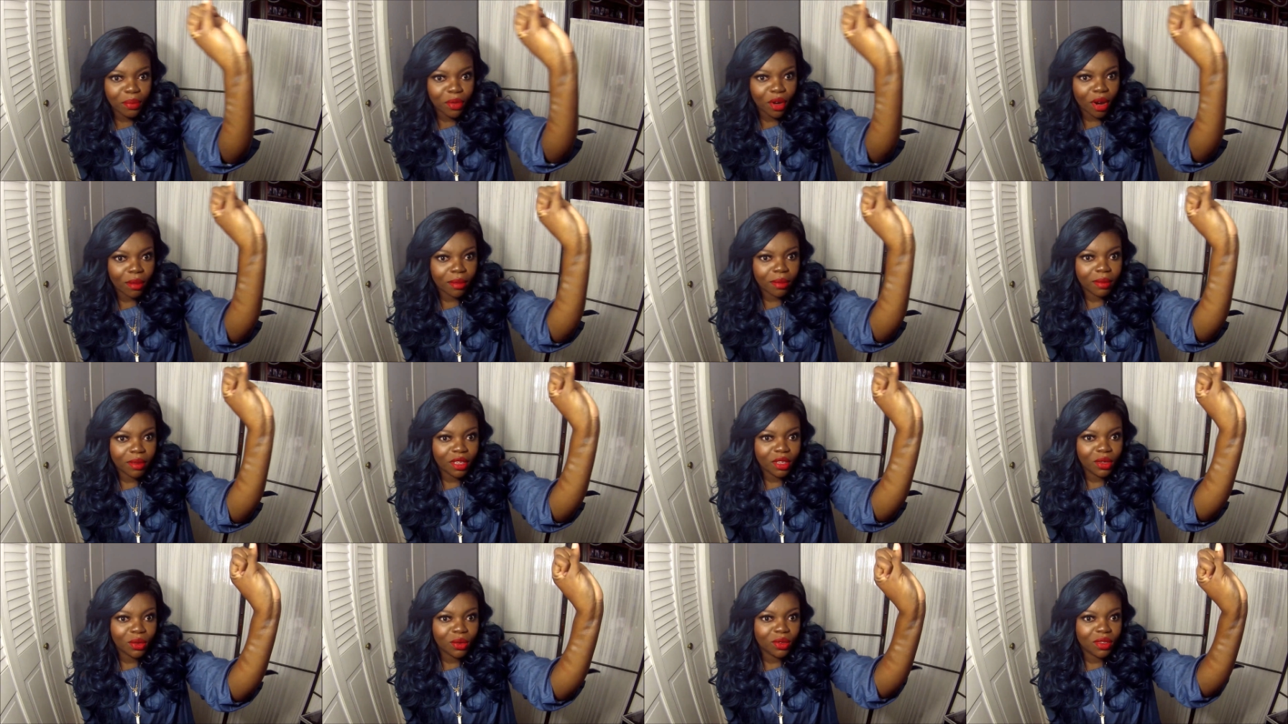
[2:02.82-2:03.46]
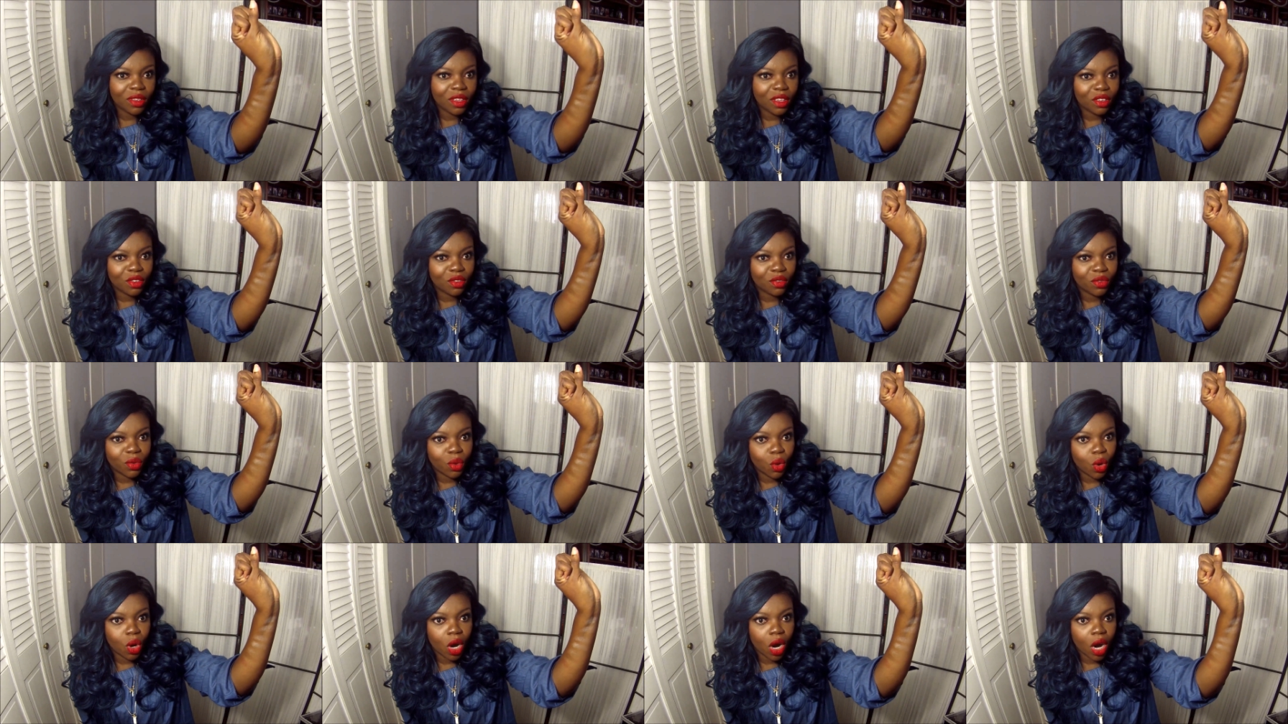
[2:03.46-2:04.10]
probably use these
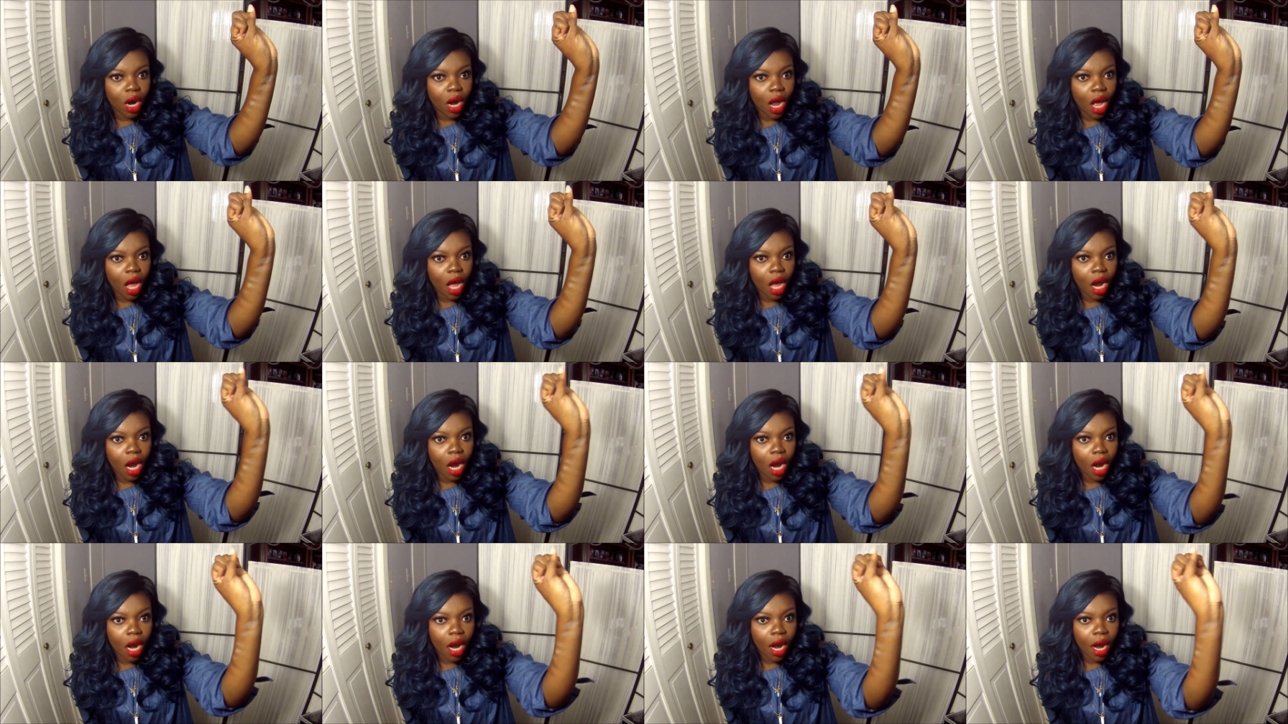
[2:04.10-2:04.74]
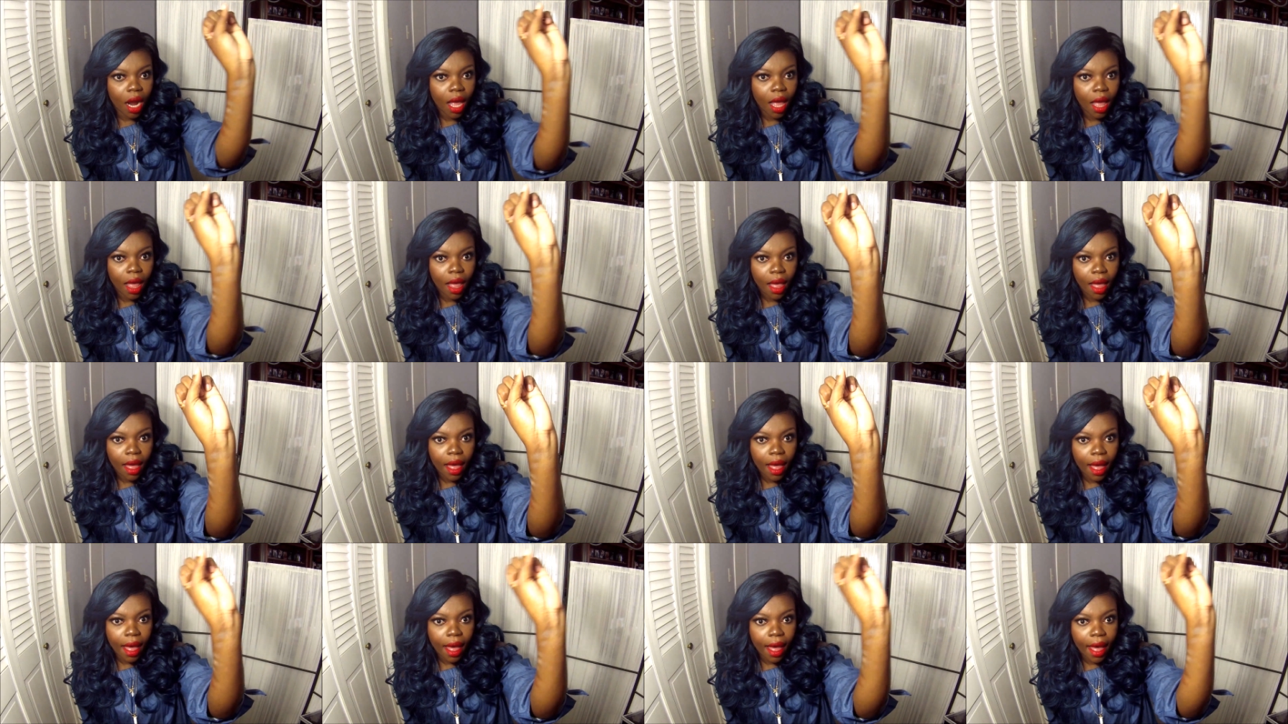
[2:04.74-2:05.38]
for are
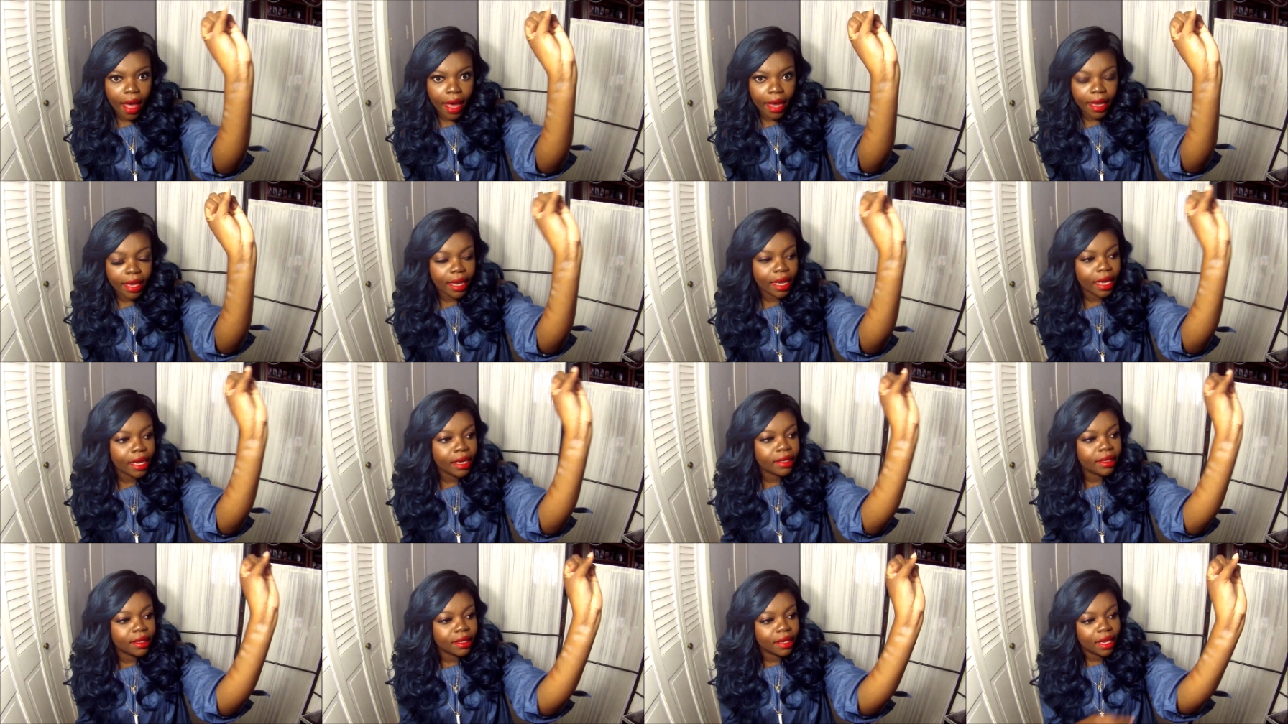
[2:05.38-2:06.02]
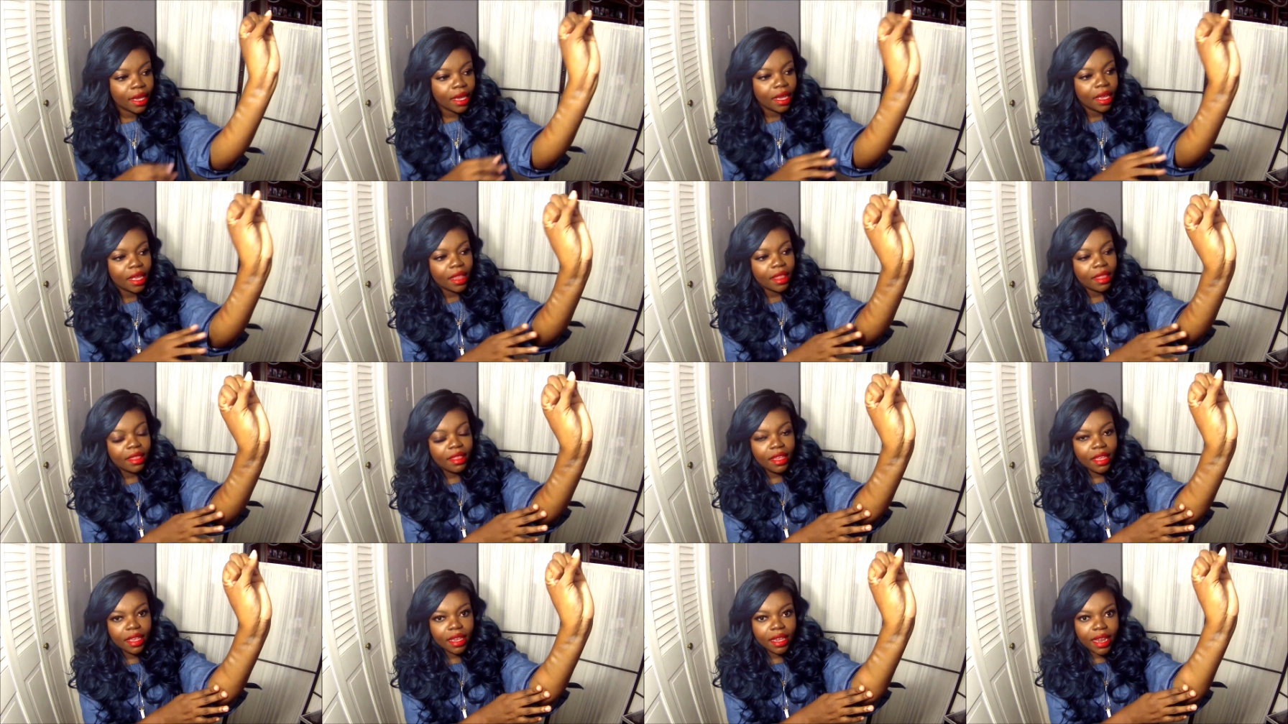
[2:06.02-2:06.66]
a highlight
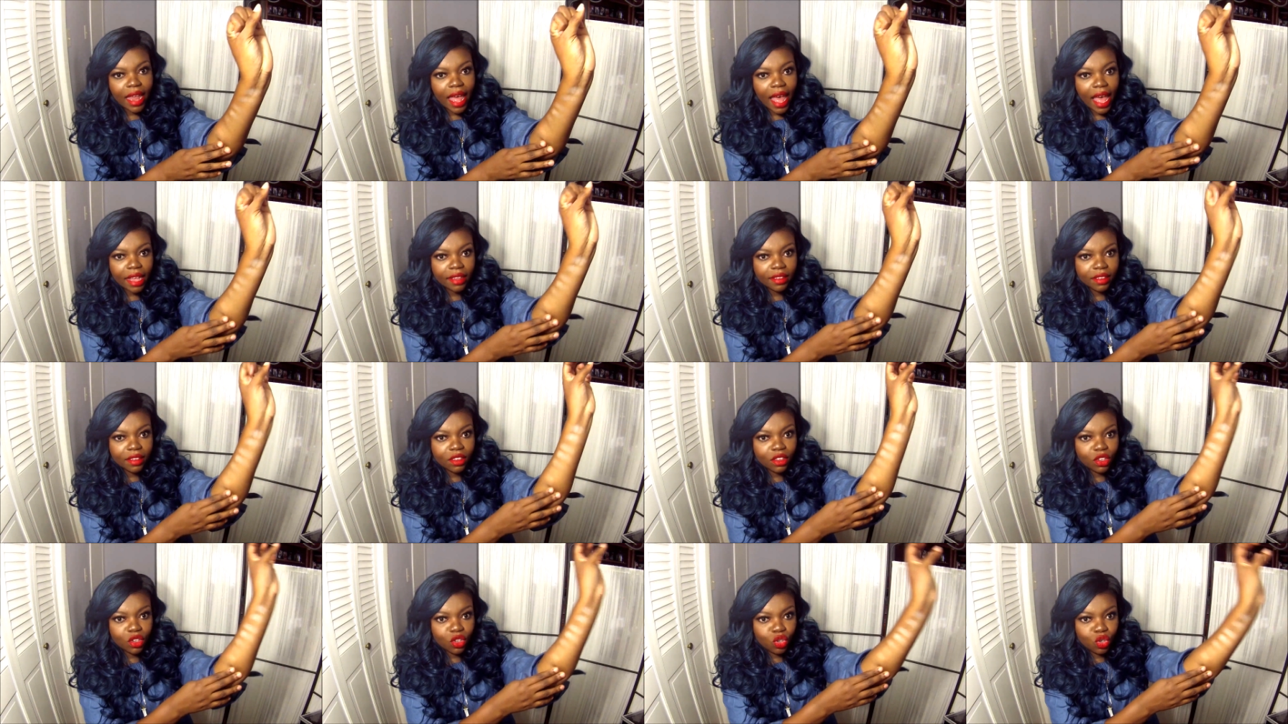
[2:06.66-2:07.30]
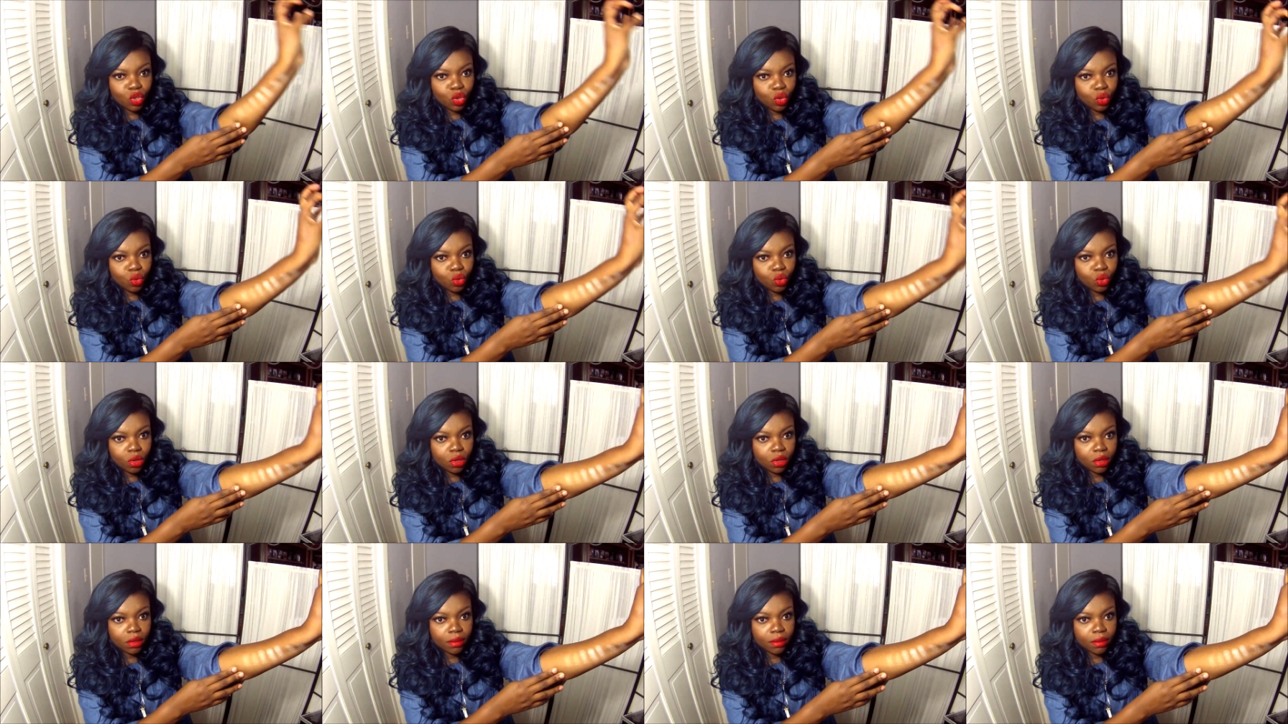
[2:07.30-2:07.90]
the last two